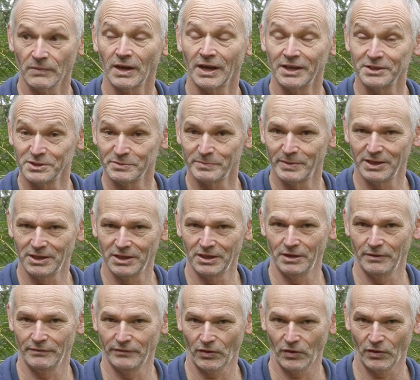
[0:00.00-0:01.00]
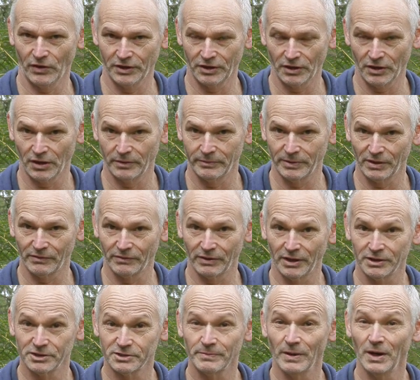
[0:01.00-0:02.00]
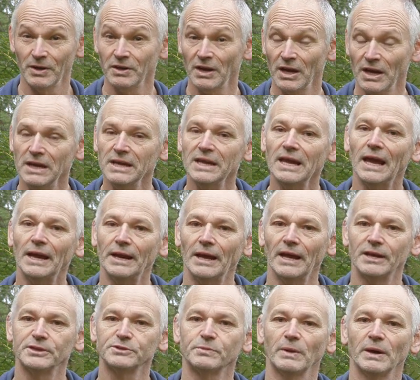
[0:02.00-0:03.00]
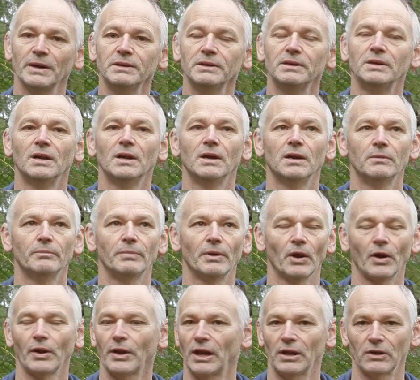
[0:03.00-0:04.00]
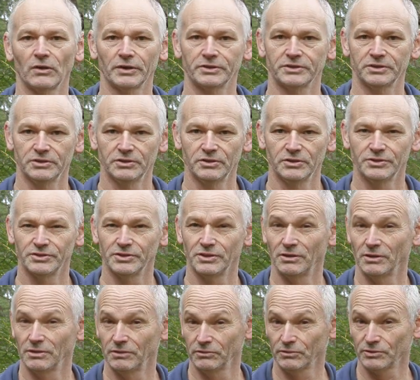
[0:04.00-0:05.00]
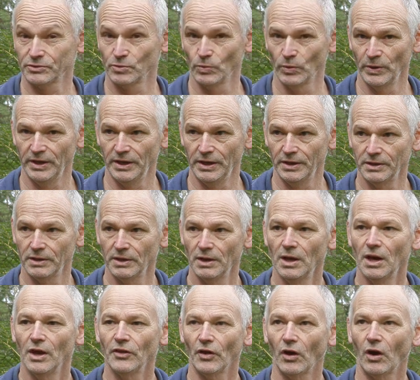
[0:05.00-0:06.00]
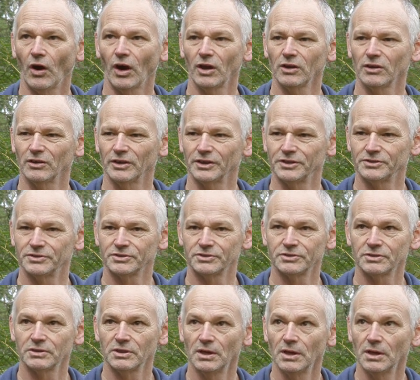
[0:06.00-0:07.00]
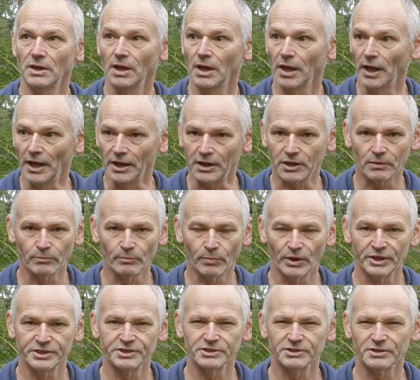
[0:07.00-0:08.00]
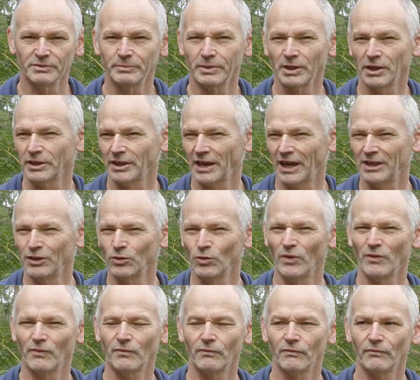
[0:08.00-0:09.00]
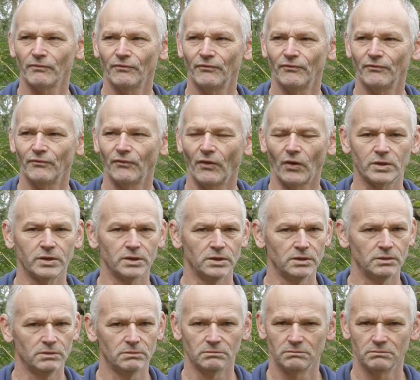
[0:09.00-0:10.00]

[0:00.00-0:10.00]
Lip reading: And speaking of high dynamic range mode, it has one, but I don't like to use it. It looks weird. The highlights, it compresses them, but they look foggy.